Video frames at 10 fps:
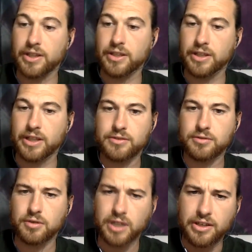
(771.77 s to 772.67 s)
That's
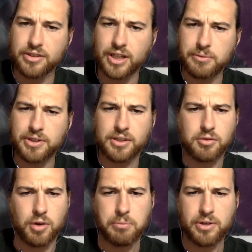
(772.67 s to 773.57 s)
cool. Can you talk about the
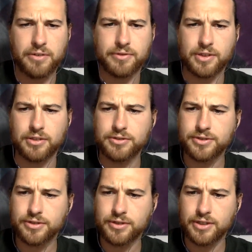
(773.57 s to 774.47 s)
cooperative
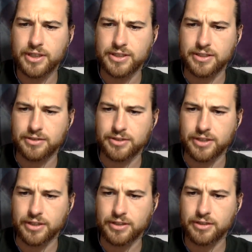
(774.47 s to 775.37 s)
close? That's
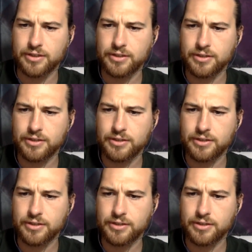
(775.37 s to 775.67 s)
interesting.